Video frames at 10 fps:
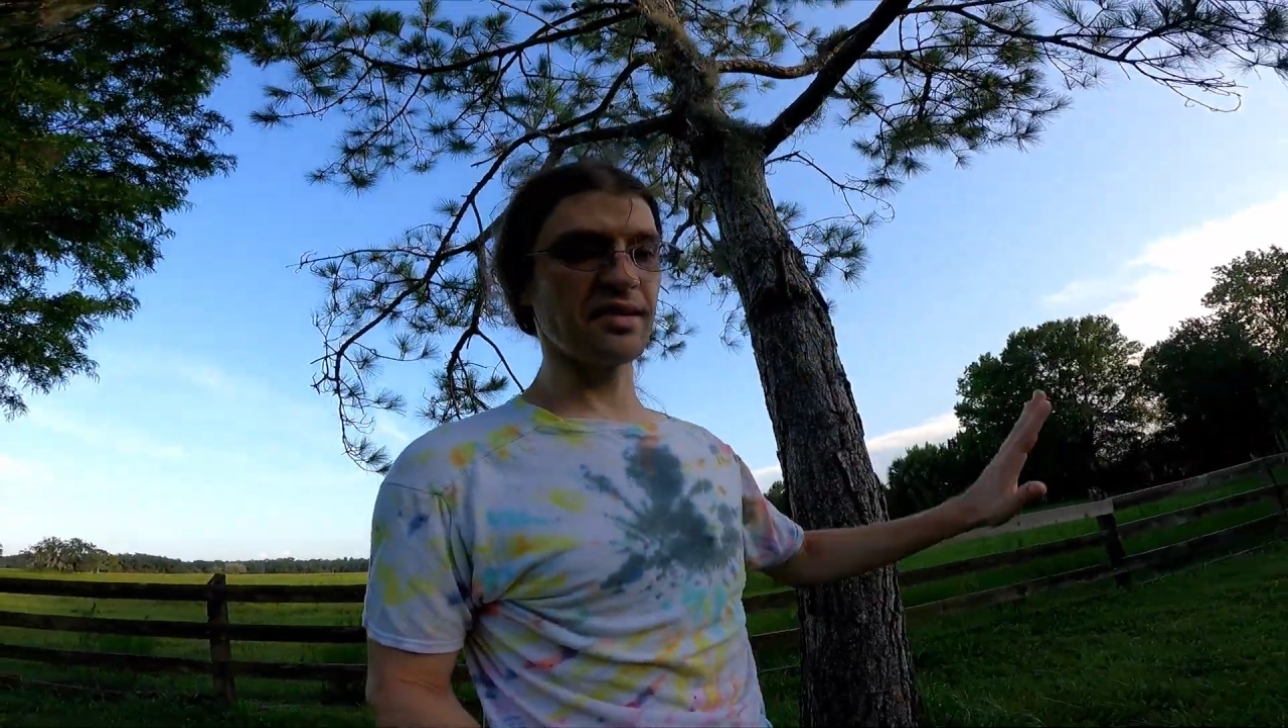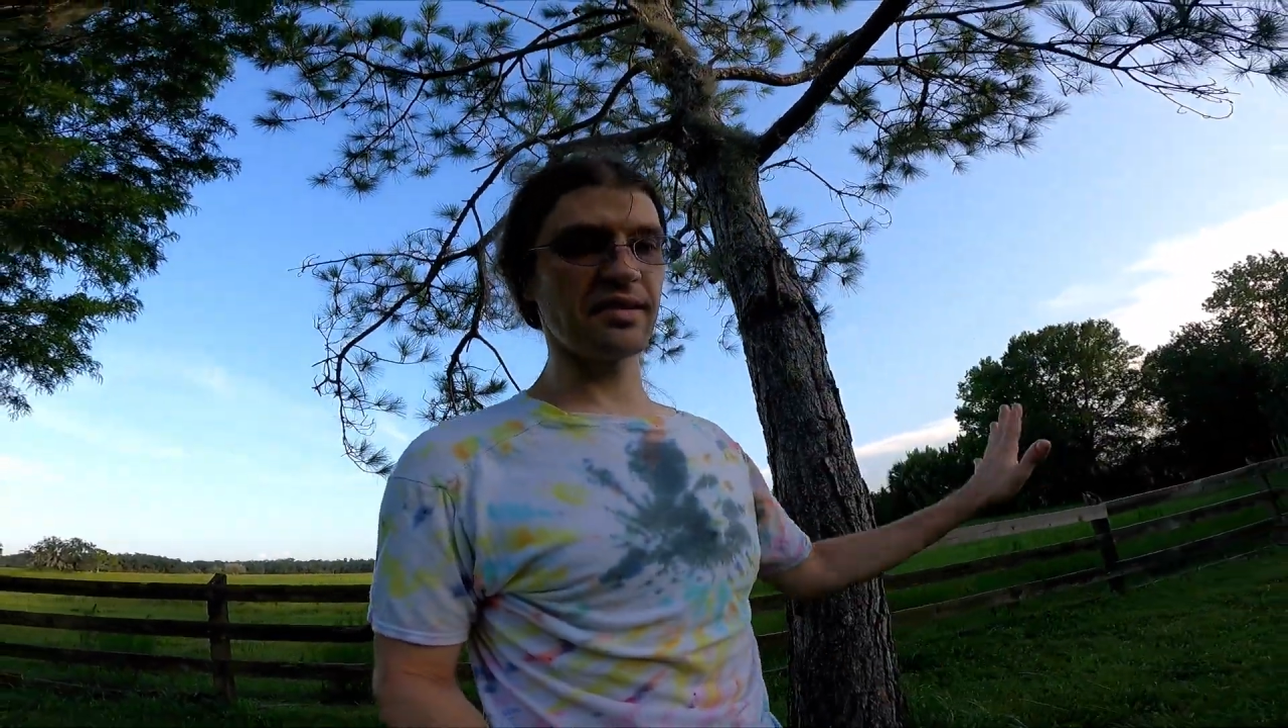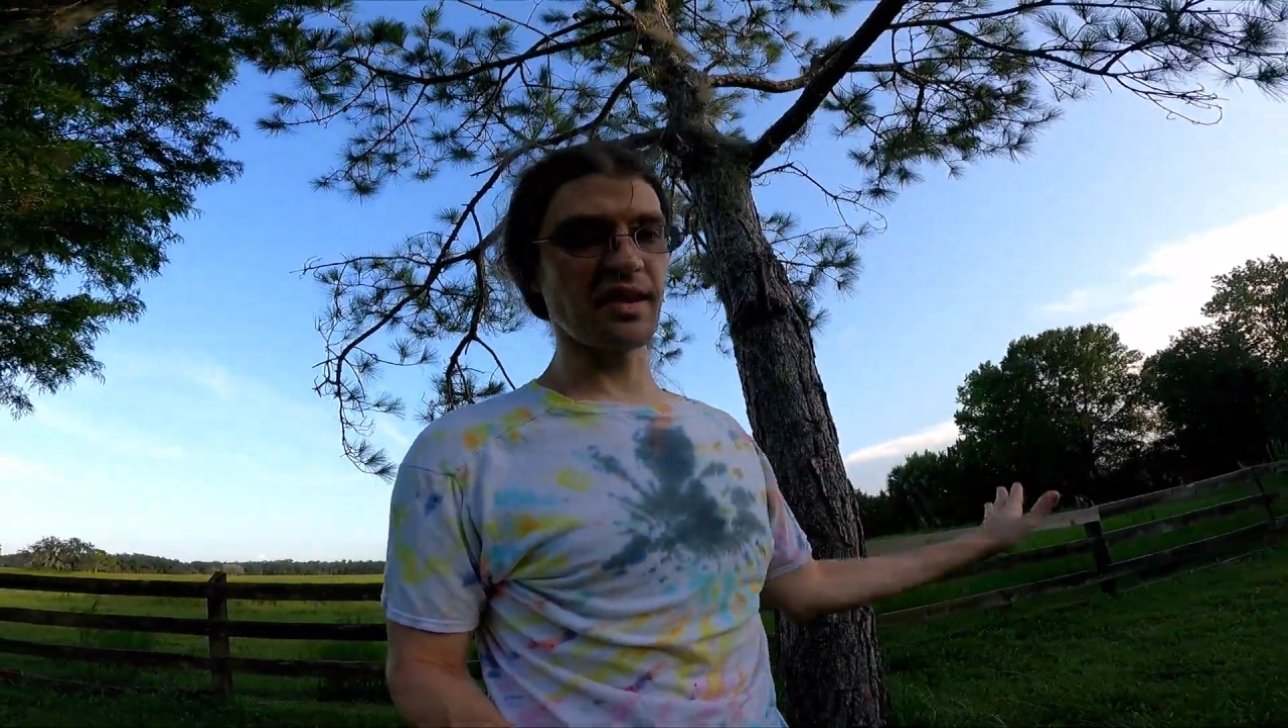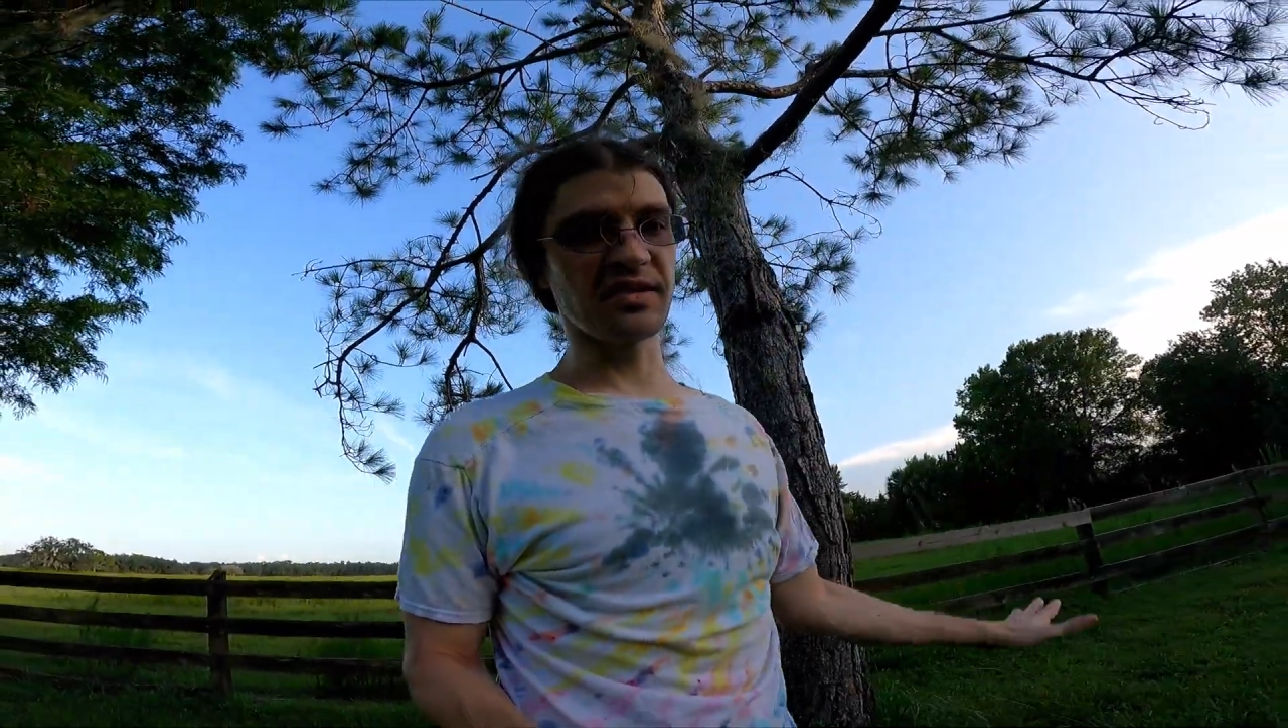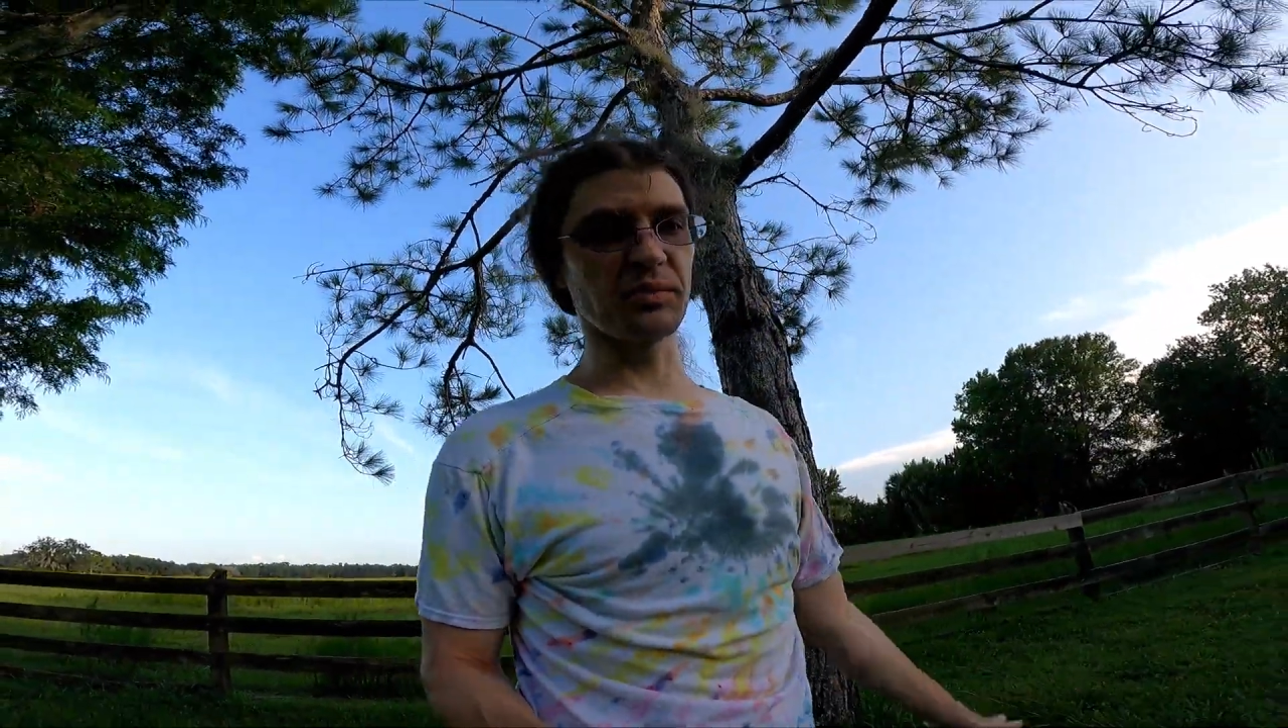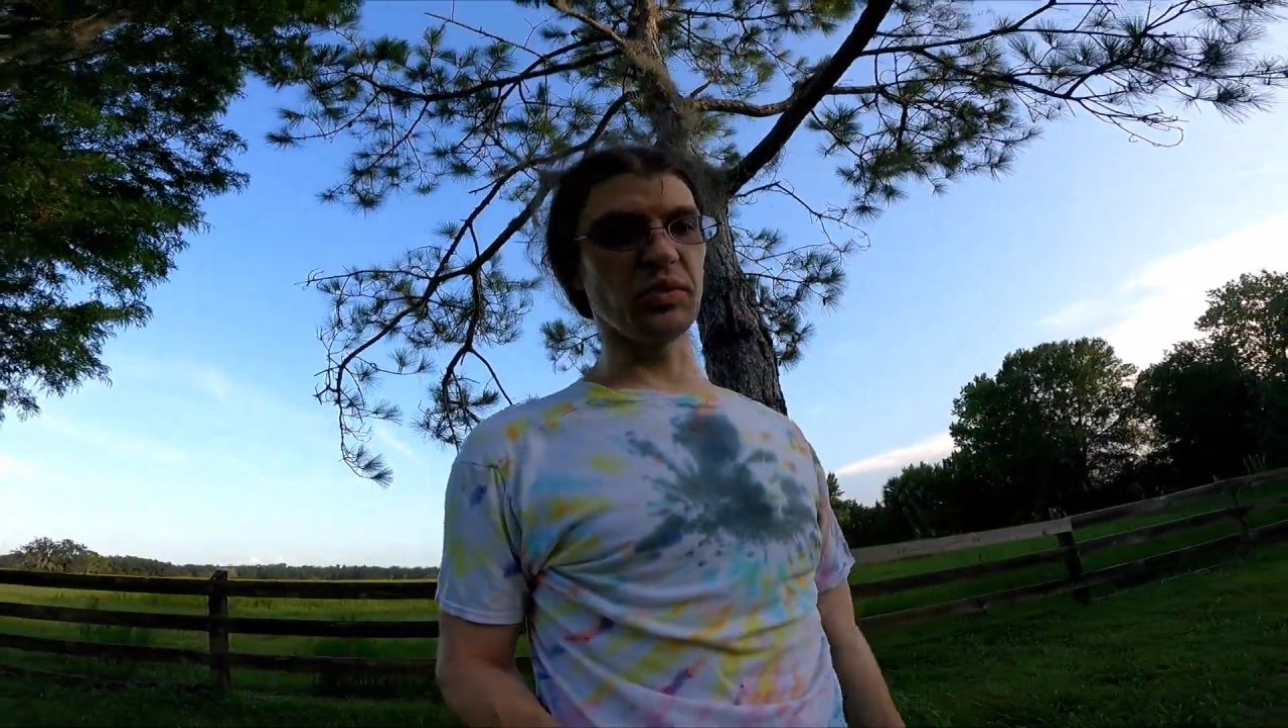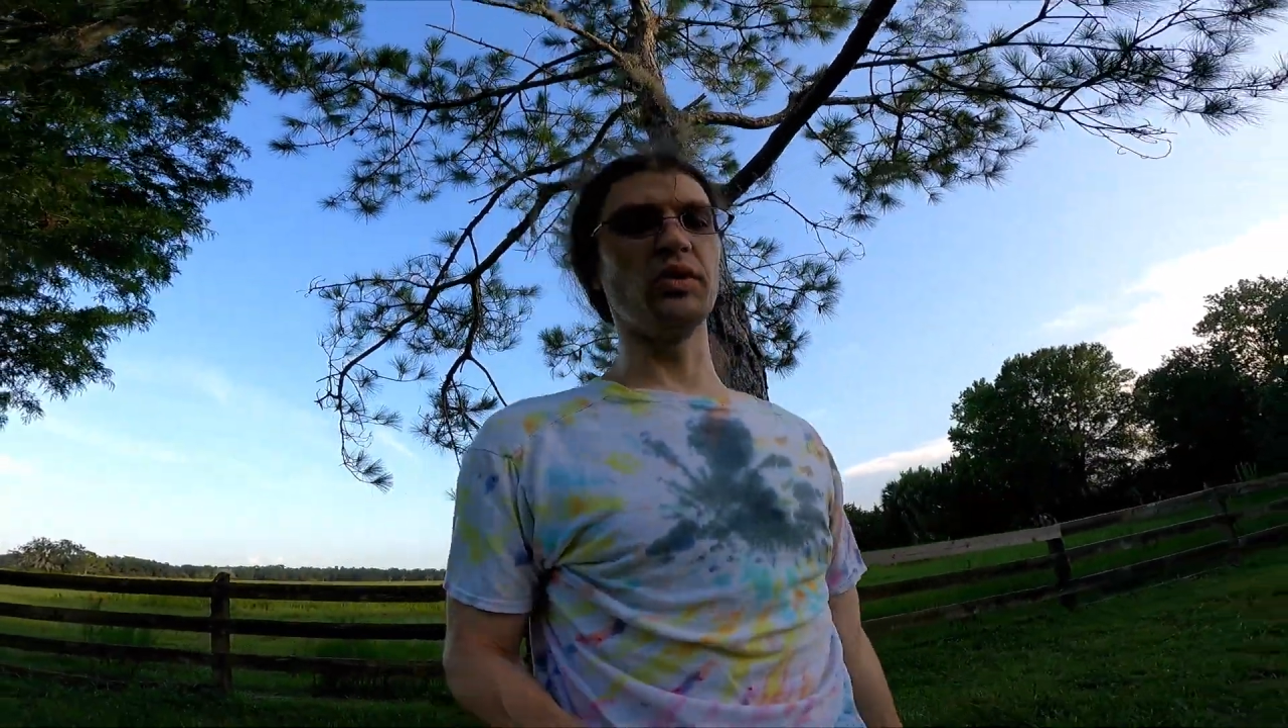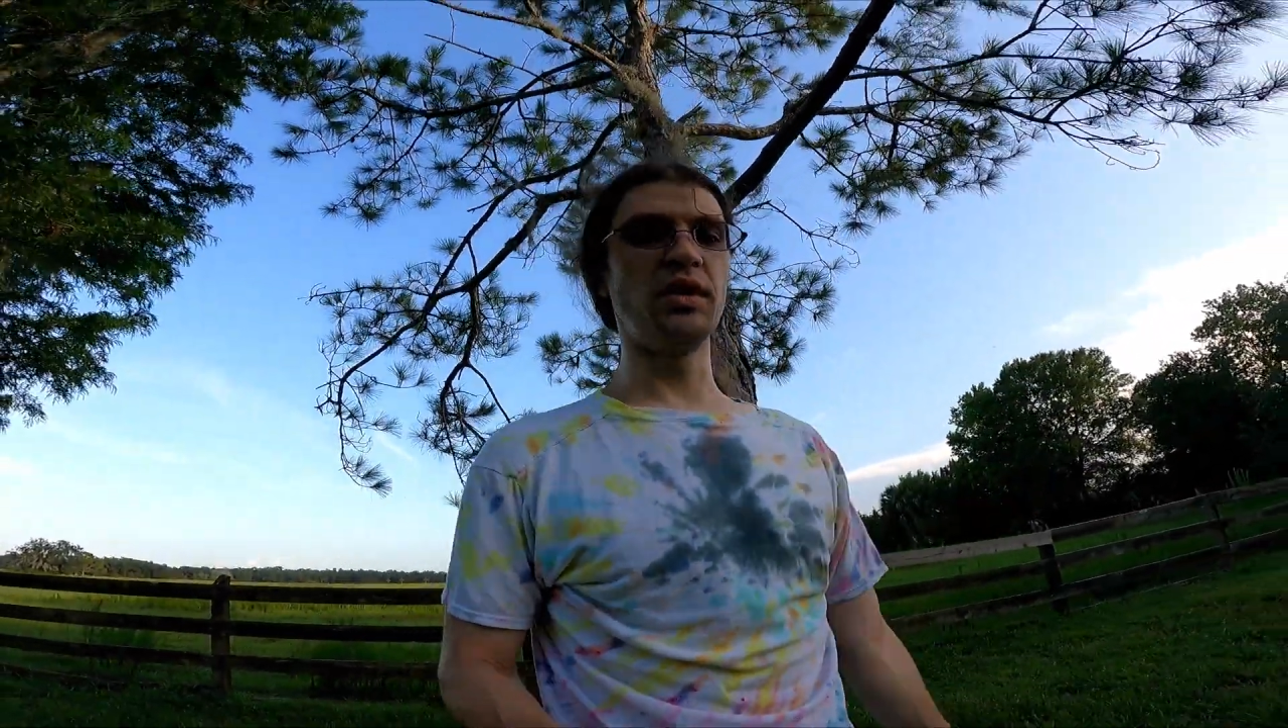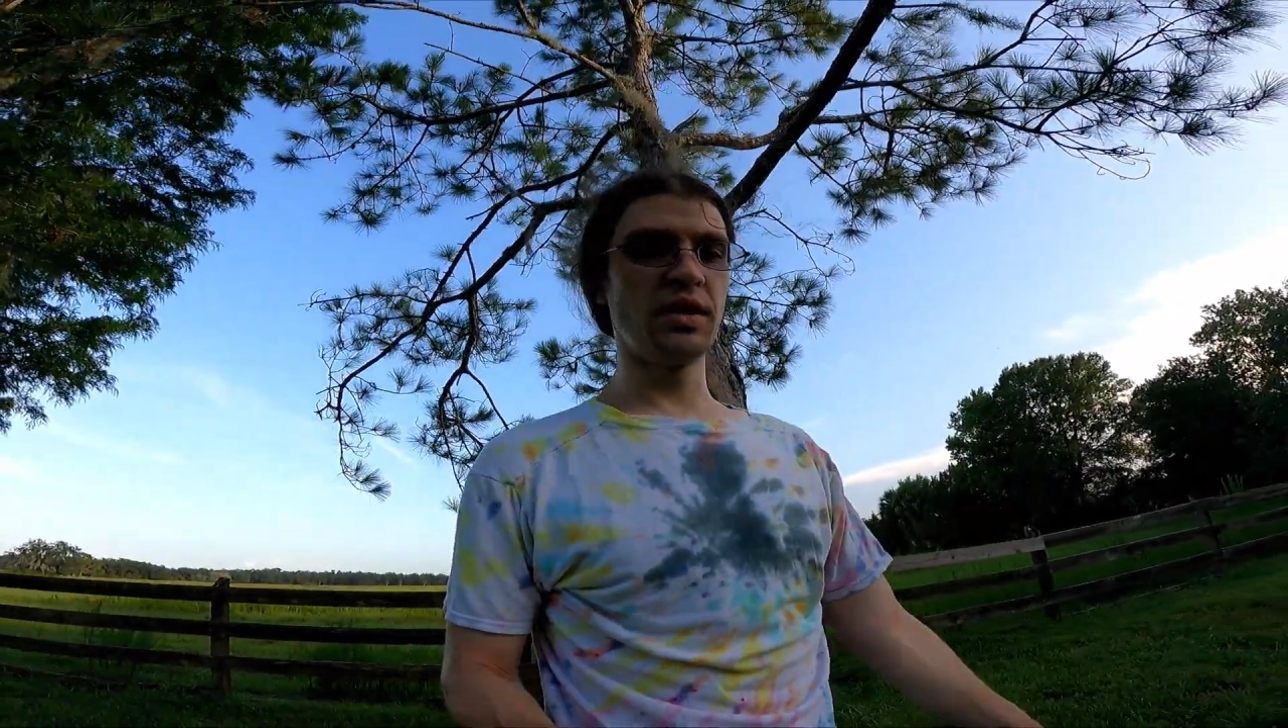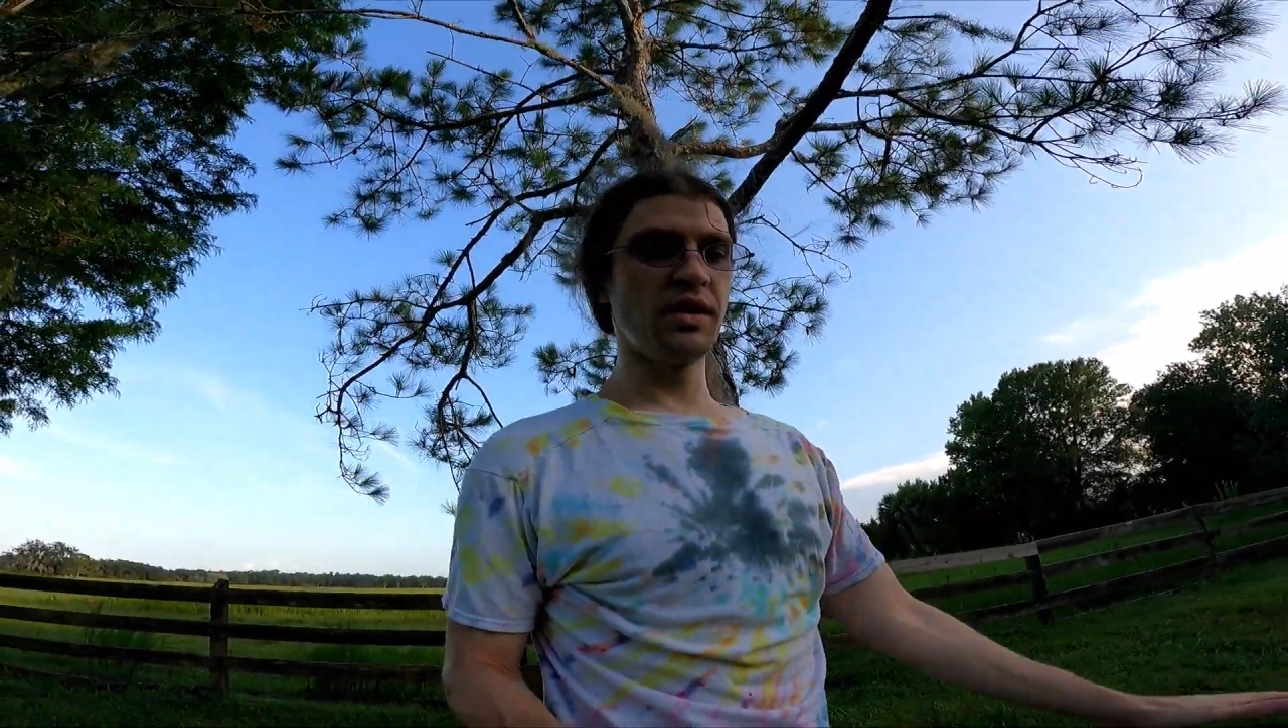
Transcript: accessible